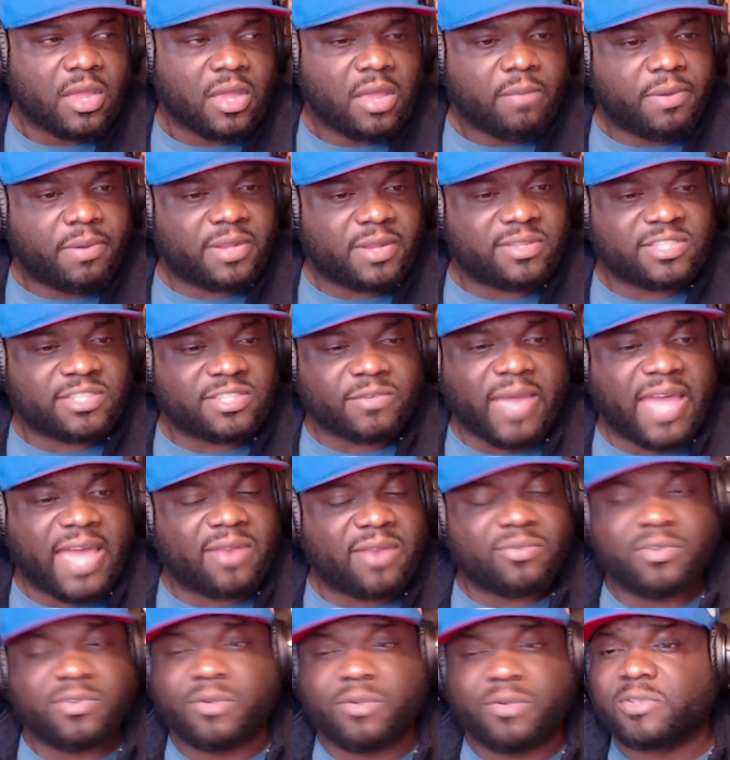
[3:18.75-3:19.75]
Put it this way, I
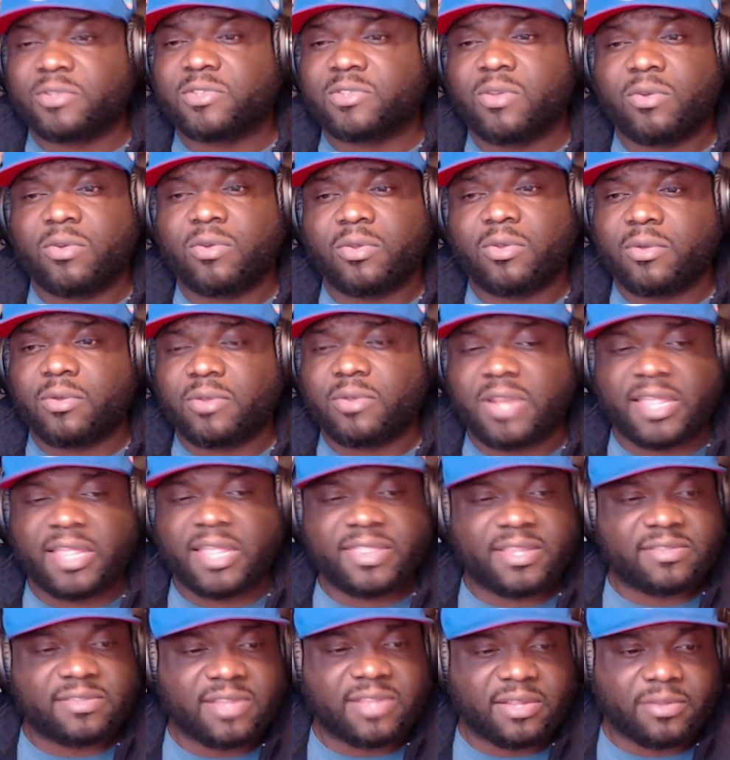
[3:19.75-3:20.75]
don't know what's going on.
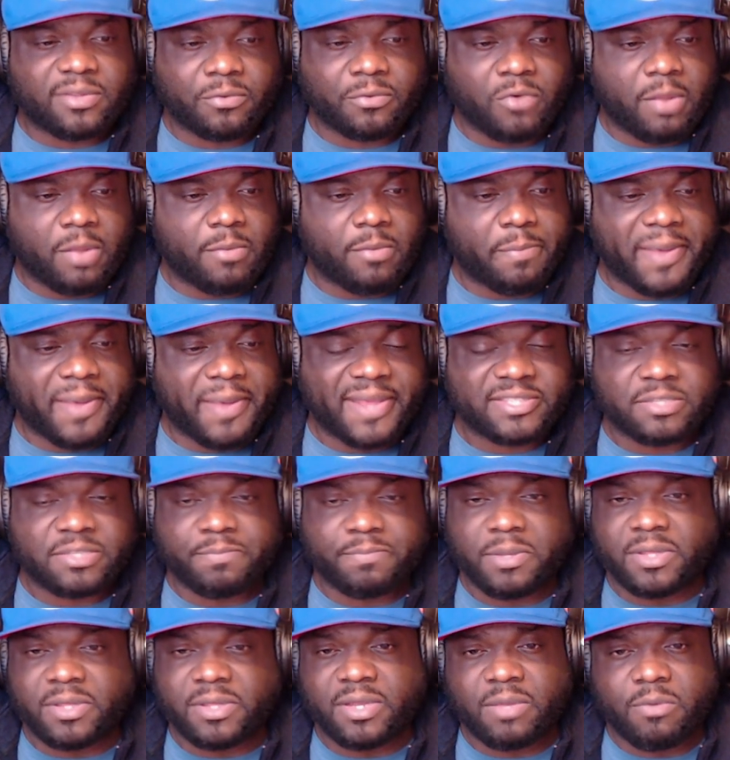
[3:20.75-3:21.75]
Nothing's out the realm of
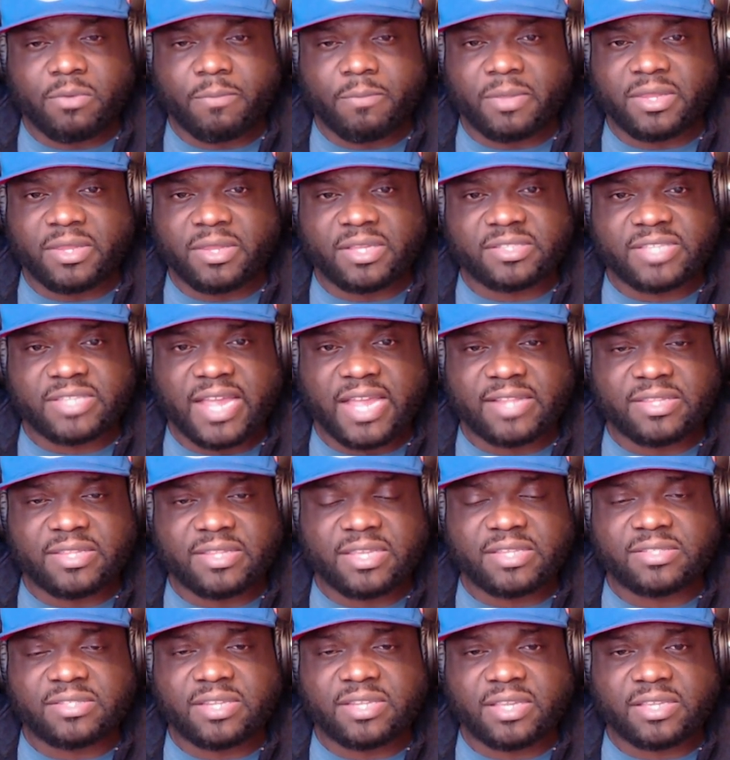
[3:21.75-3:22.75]
possibility with Malik Scott
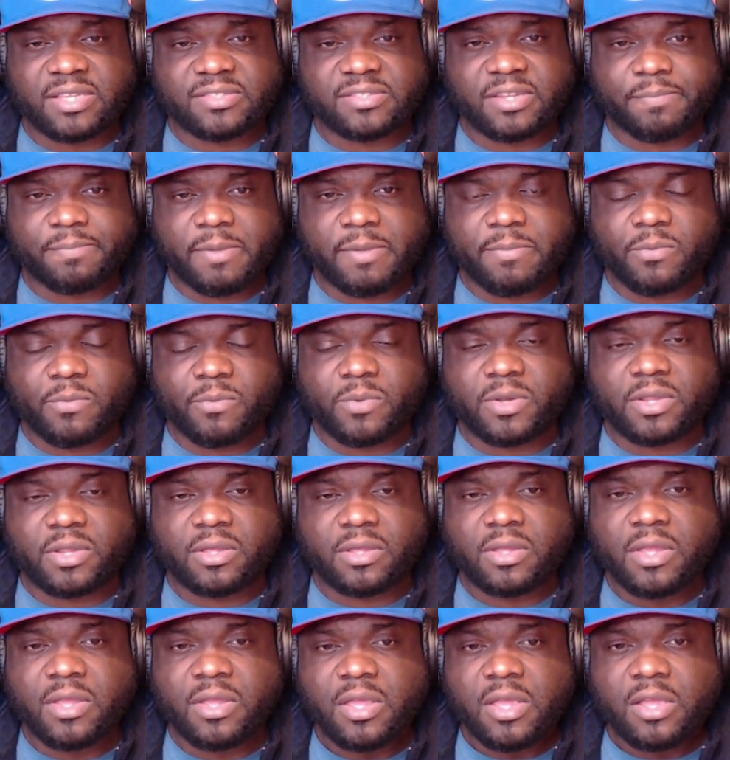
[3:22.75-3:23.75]
these days. Like, people want to,
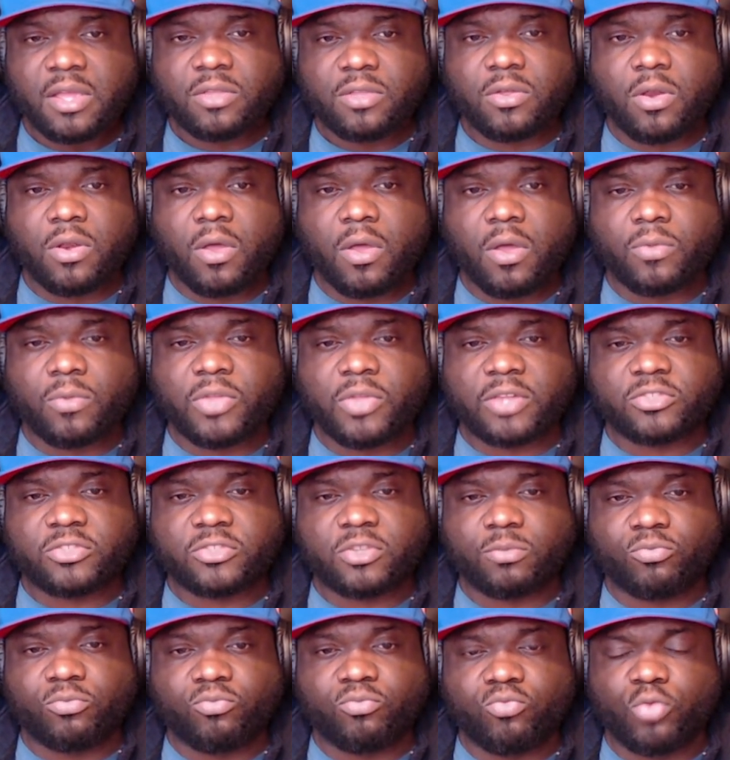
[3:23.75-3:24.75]
you know, there's
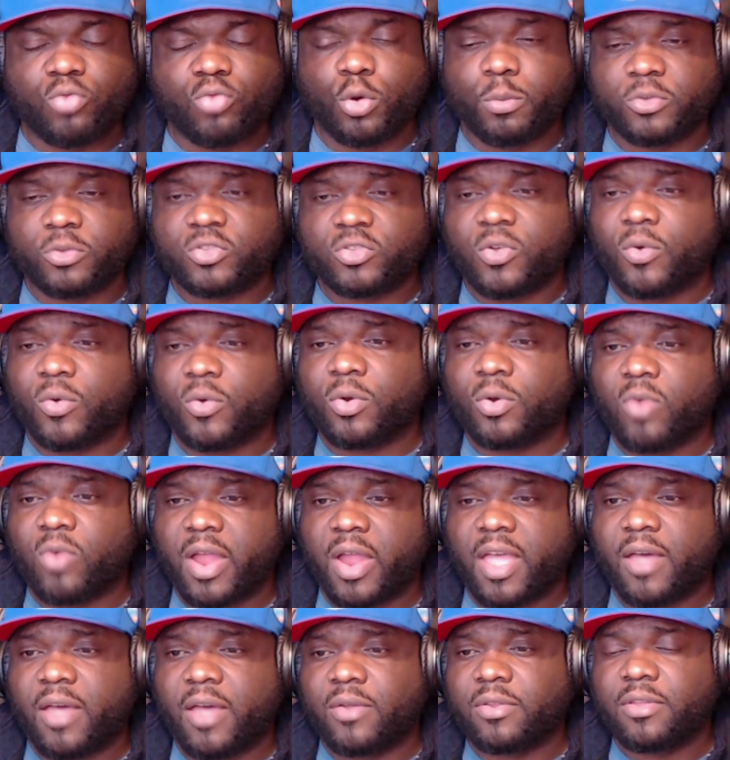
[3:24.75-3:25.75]
some rumors going
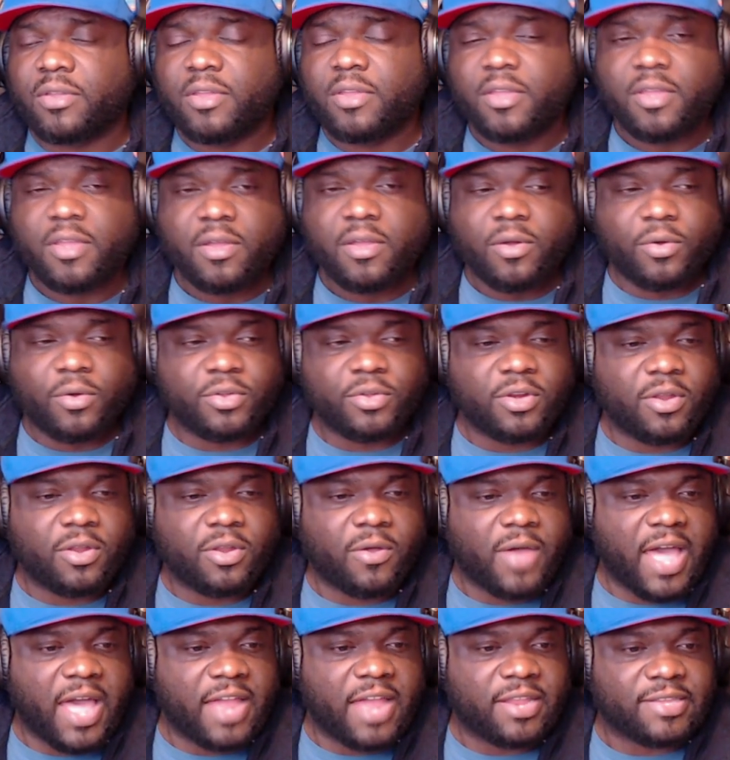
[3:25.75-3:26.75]
around, or, you
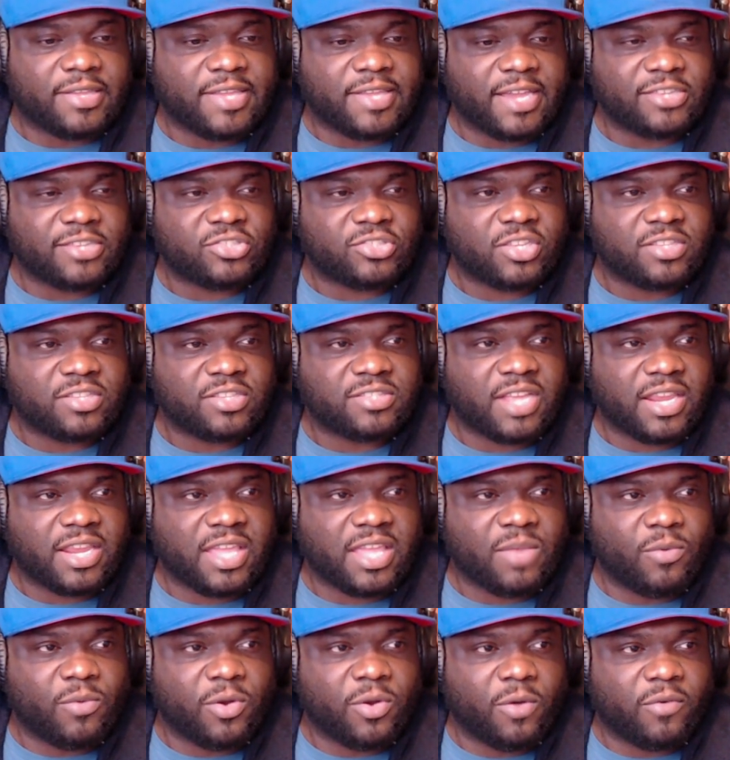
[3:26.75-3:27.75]
know, allegations that
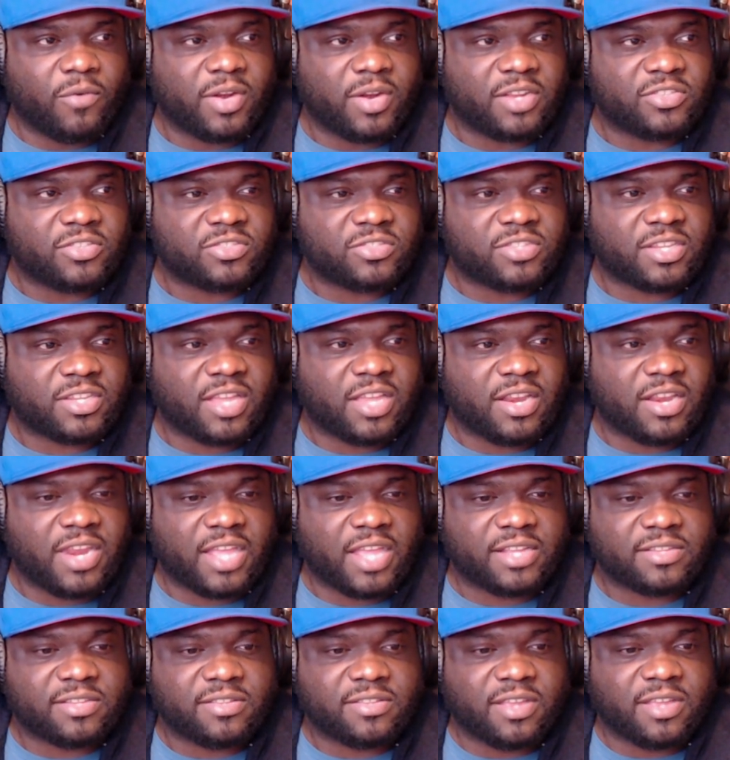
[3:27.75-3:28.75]
he went over there just
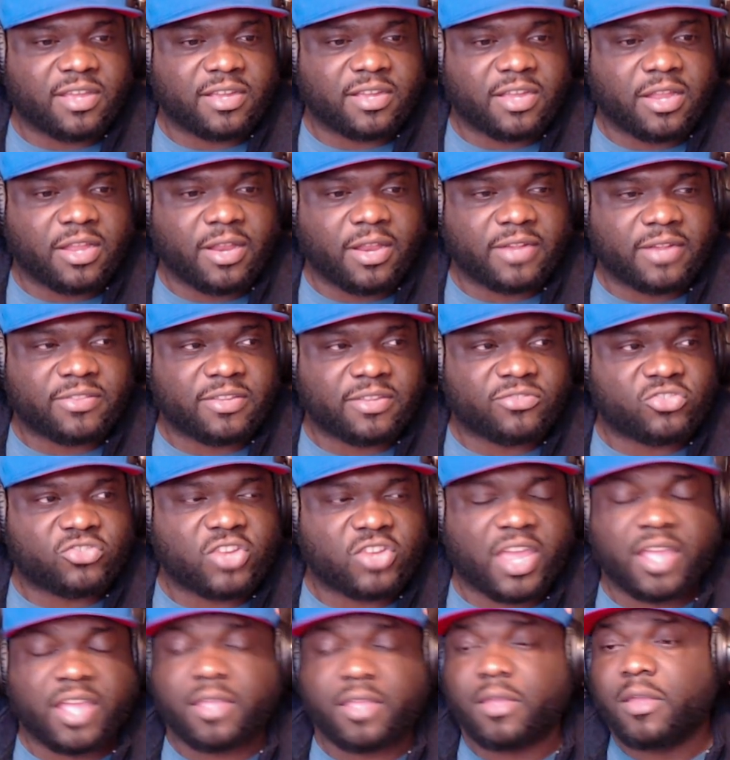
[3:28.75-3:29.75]
to collect the
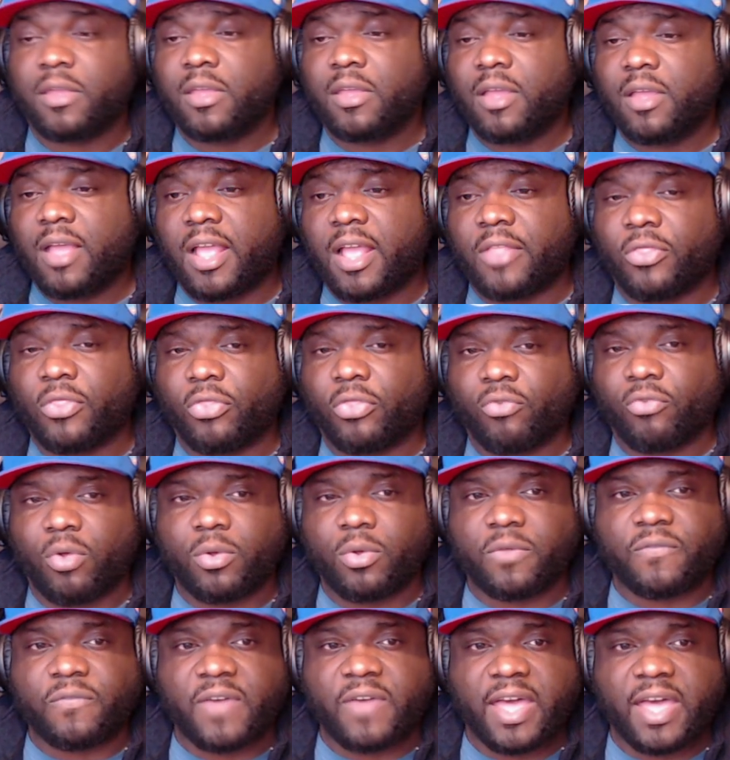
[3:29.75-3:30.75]
check and throw
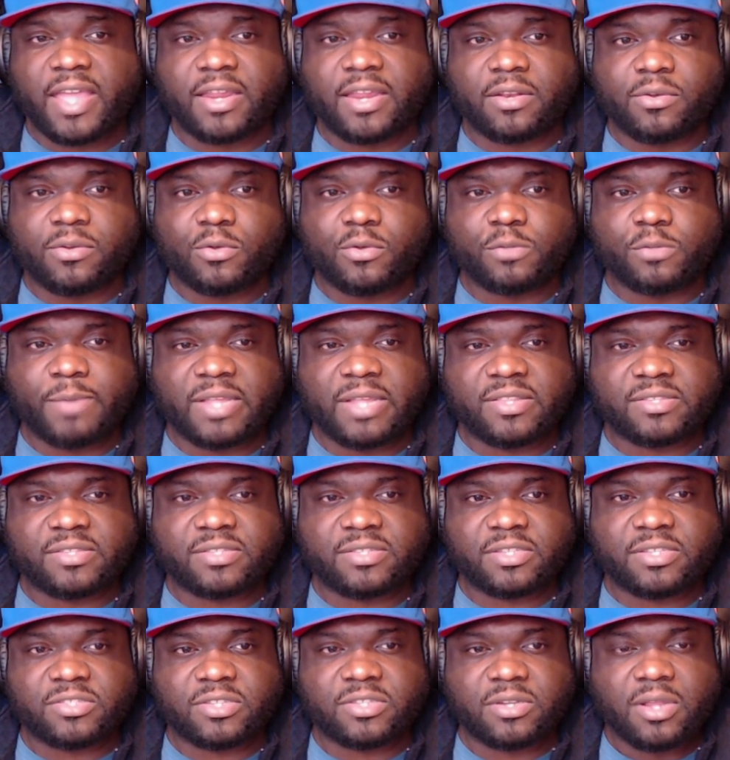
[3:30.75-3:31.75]
the fight and lose by
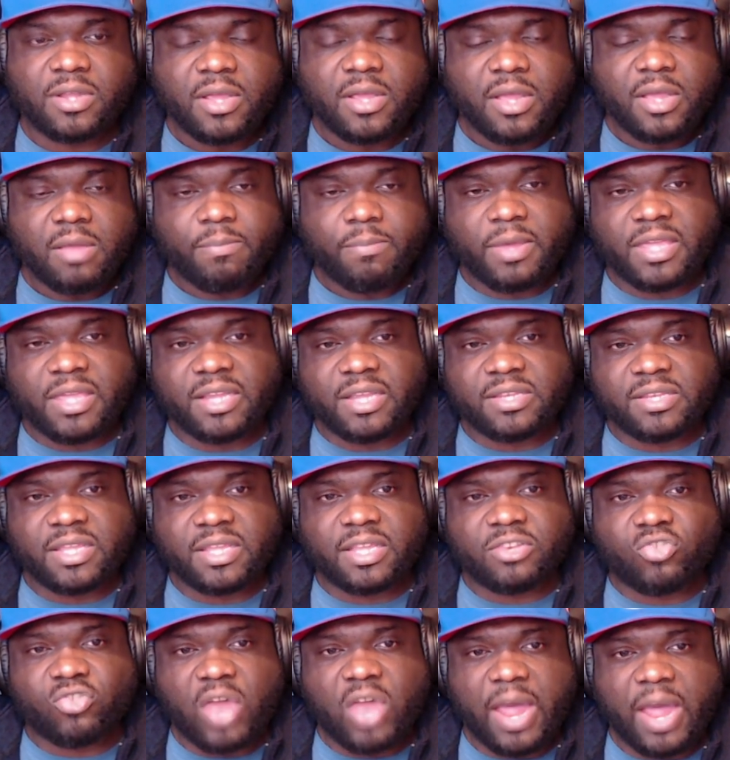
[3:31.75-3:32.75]
decision. But he
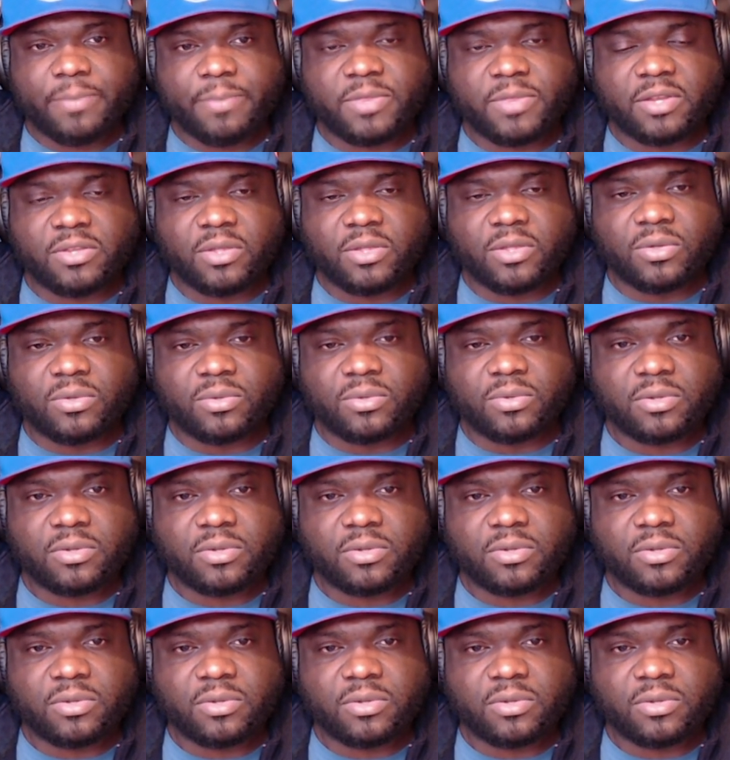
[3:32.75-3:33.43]
did drop the dude.